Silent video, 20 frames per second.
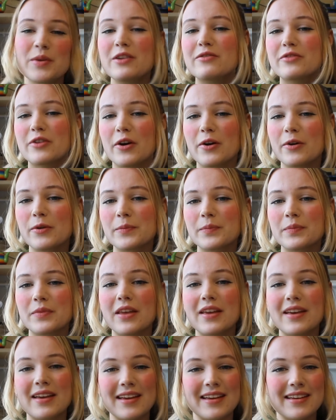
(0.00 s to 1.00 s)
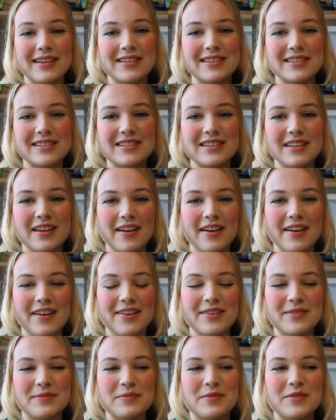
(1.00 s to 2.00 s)
Bevo is
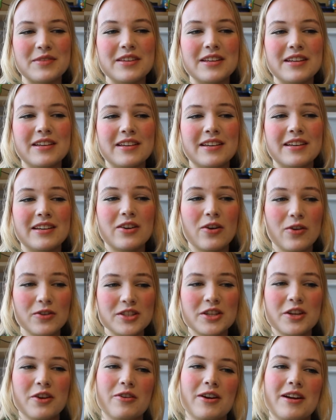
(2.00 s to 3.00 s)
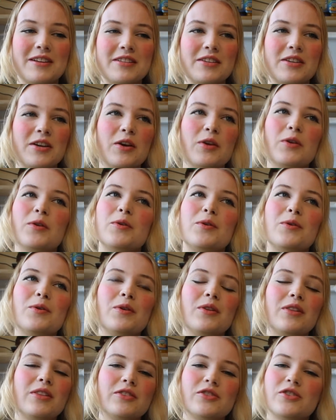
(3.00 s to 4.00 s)
the content creator who
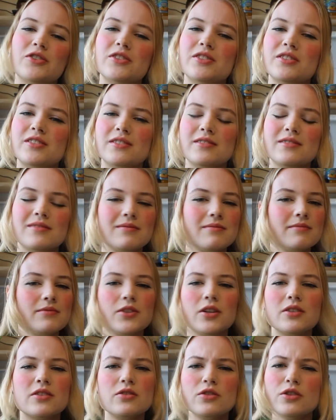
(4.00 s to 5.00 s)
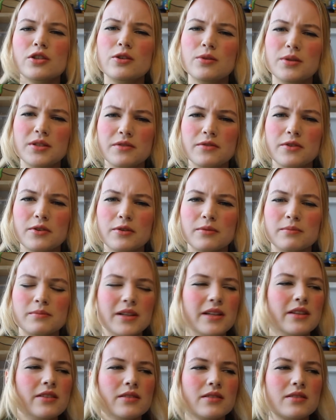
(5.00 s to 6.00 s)
just doesn't chew his food.
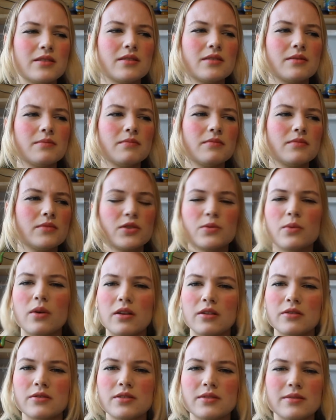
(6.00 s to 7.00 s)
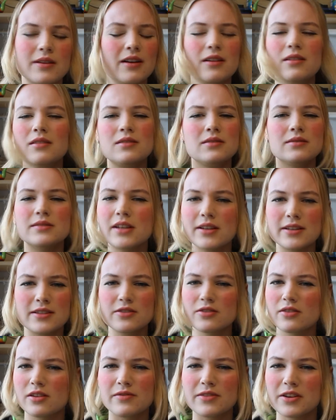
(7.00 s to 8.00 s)
He just swallows. I'll
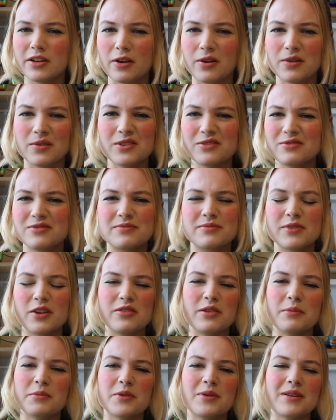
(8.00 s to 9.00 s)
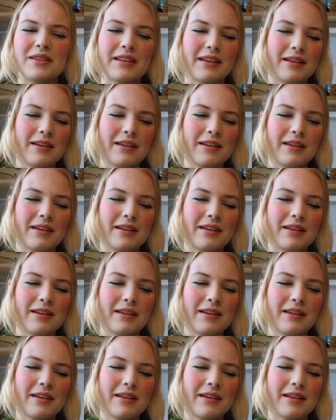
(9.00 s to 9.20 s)
insert a video of him doing